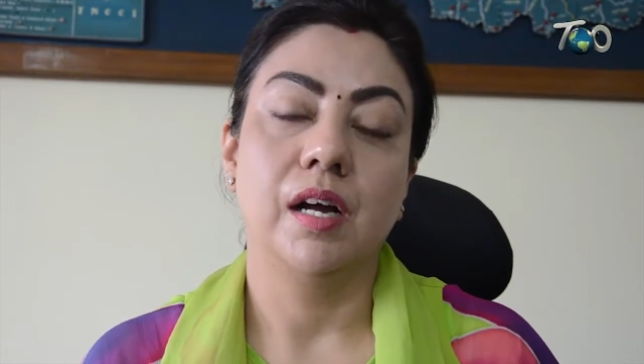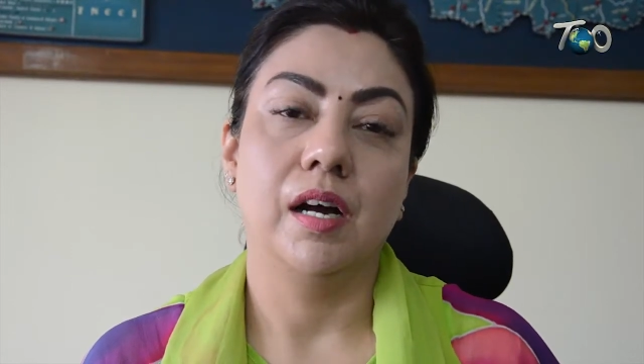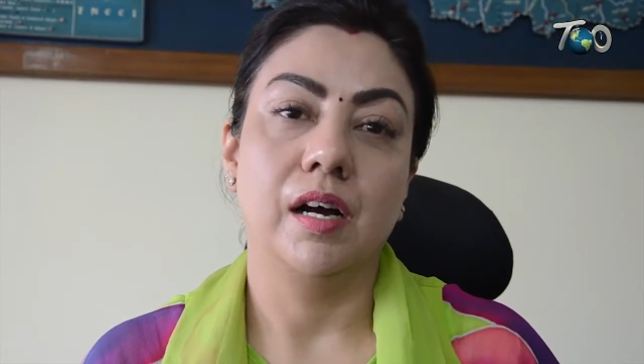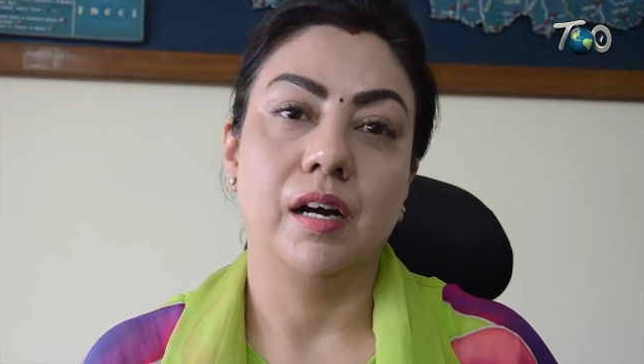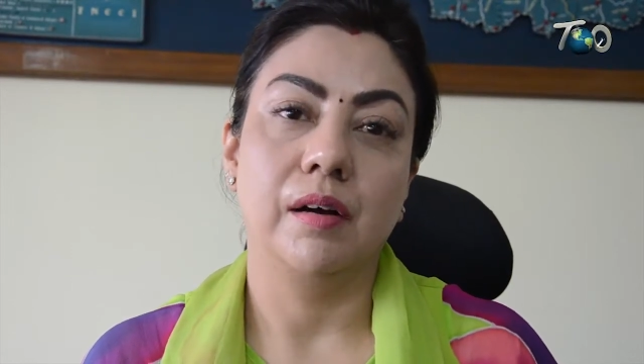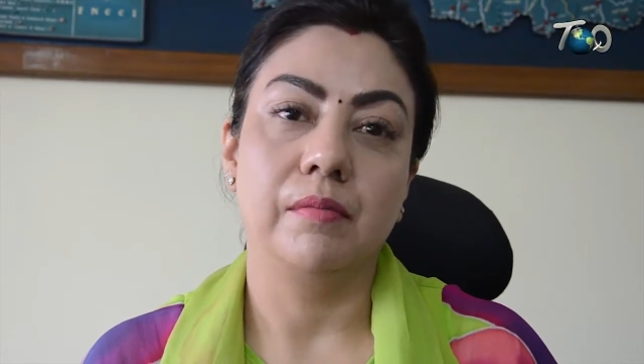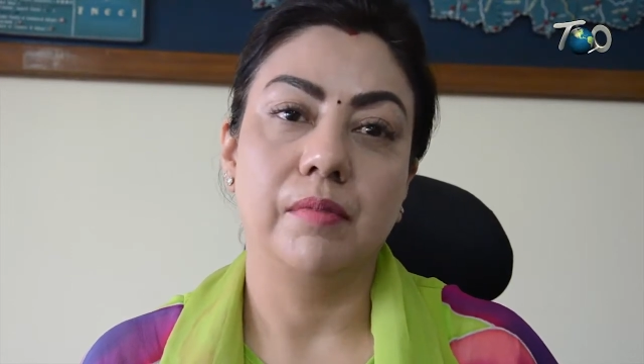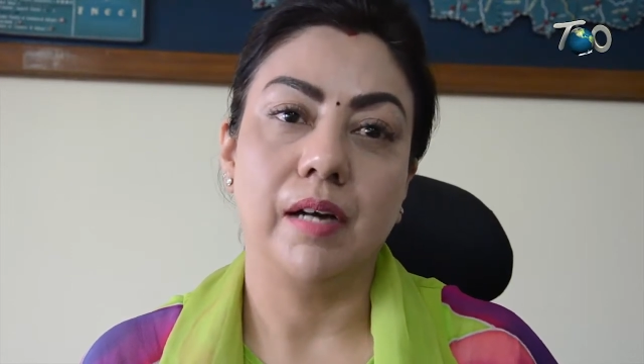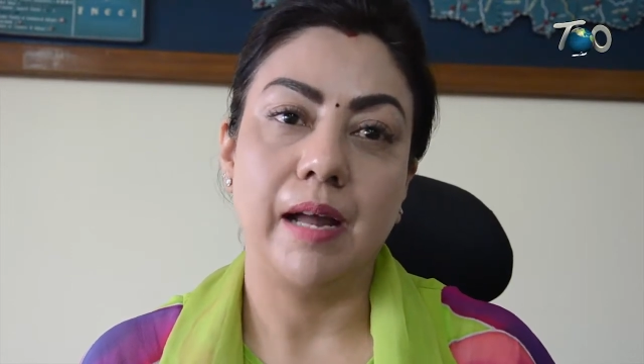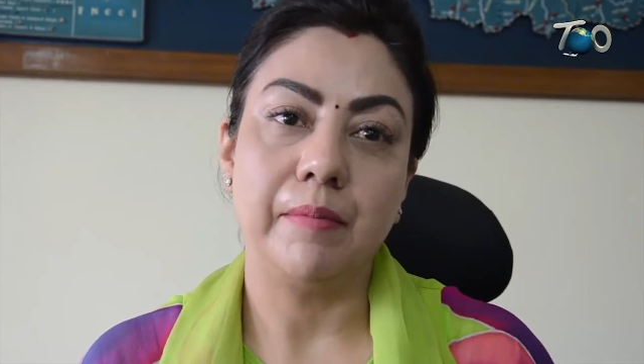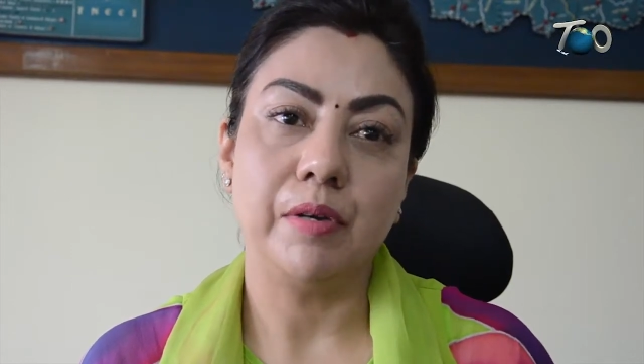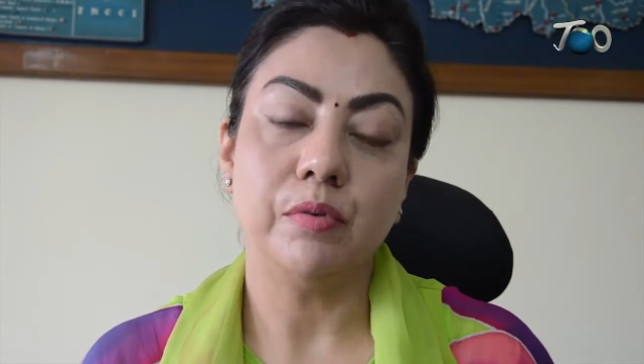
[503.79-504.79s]

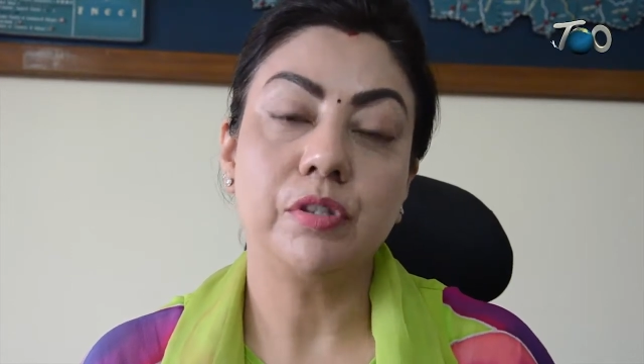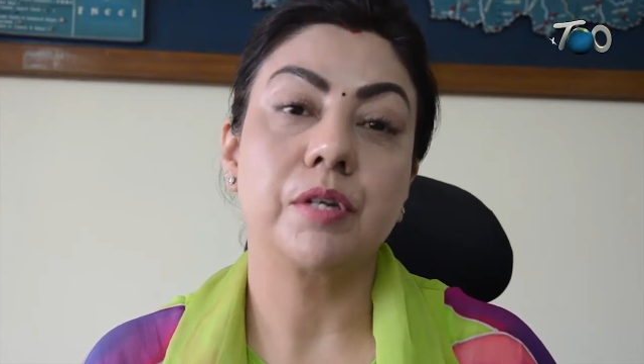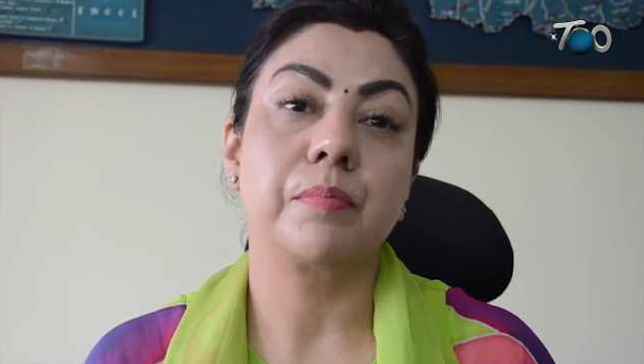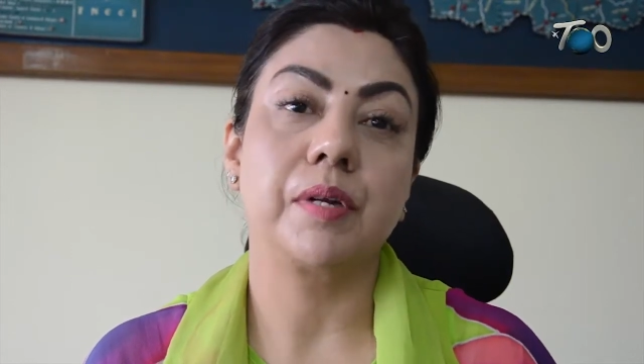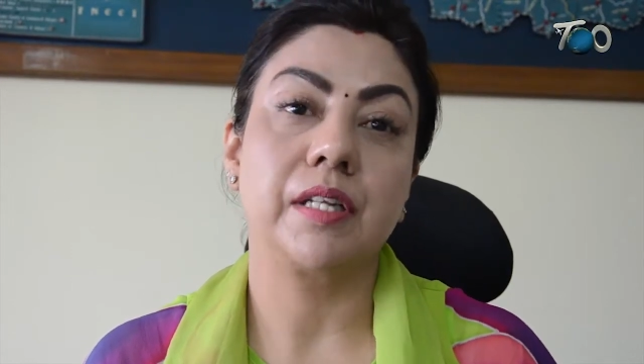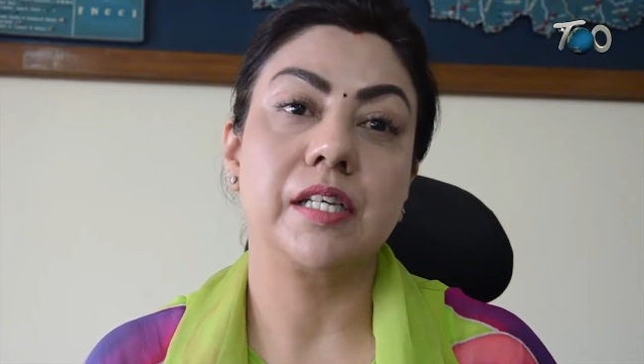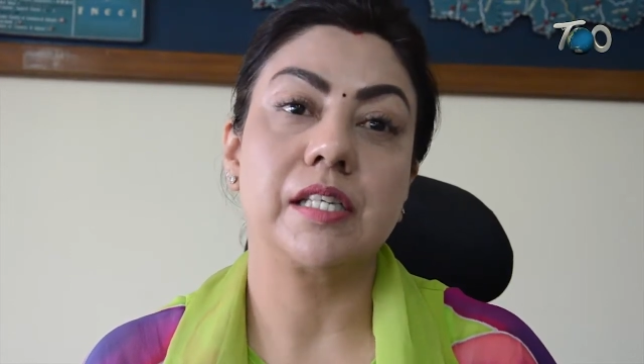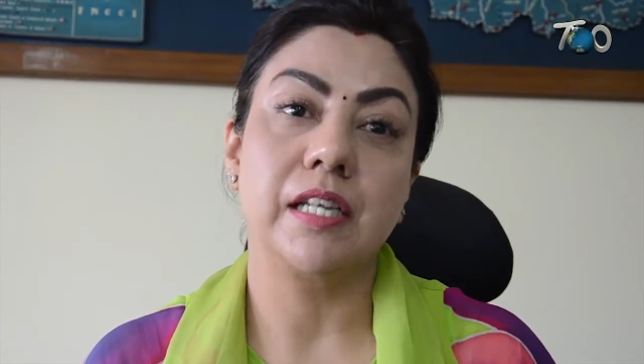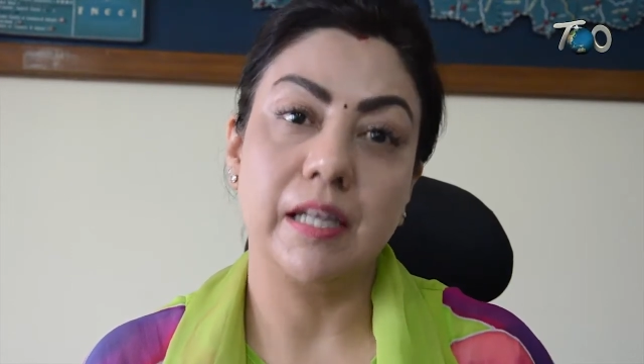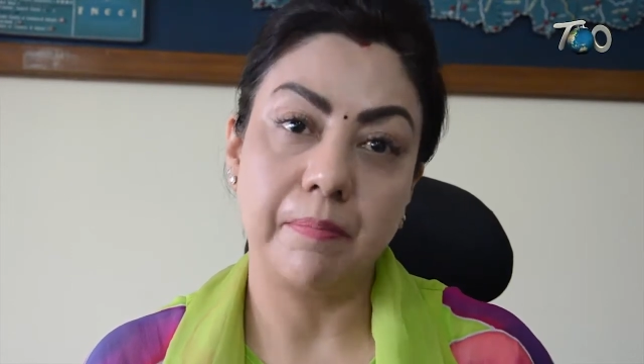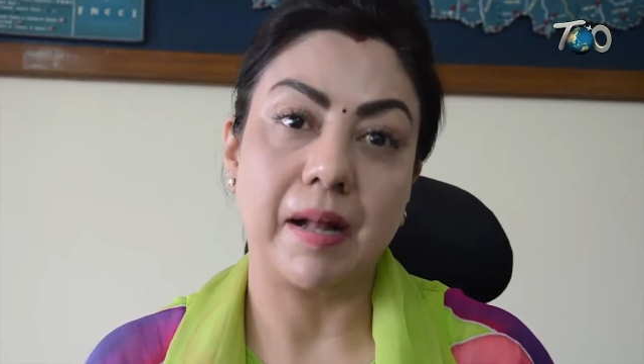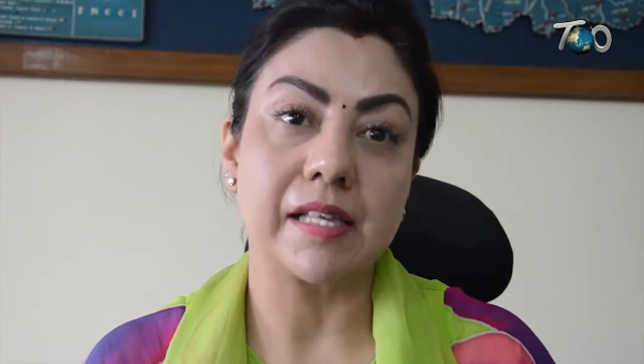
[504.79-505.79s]
Uttar Pradesh
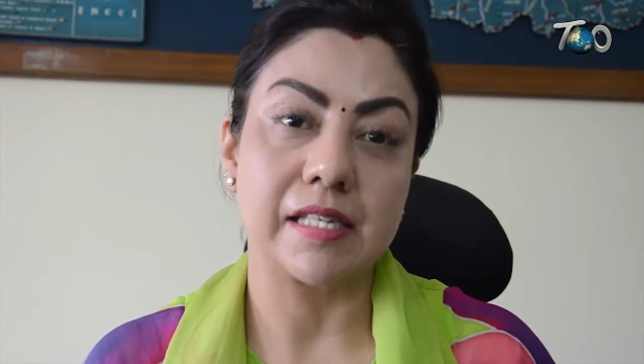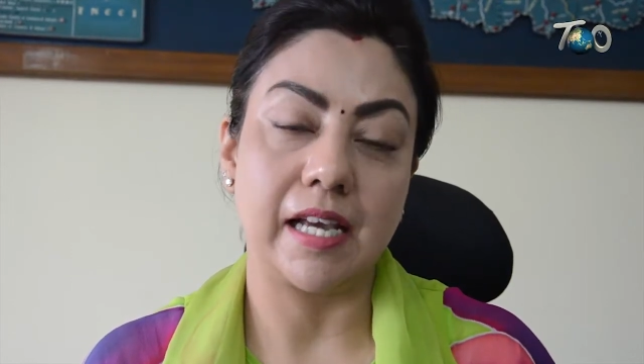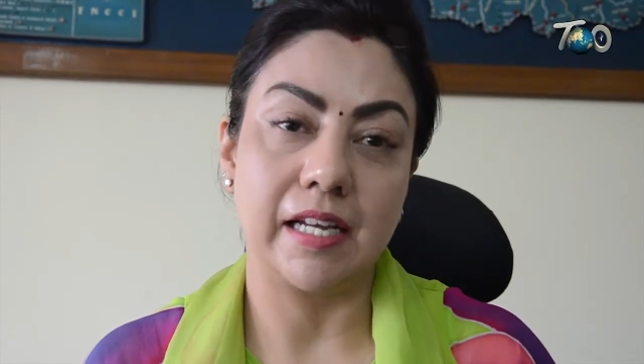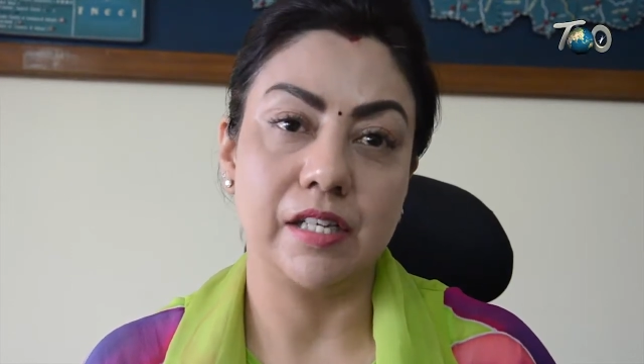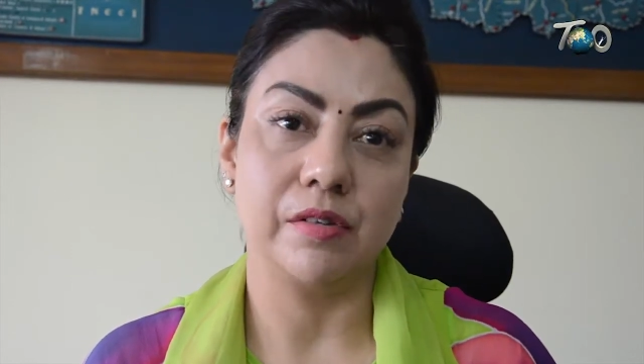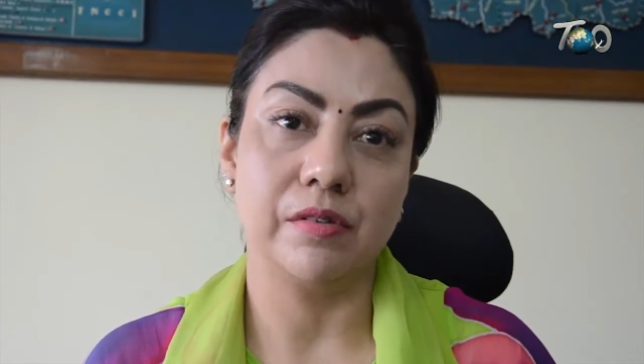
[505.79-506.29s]
in Nepal side,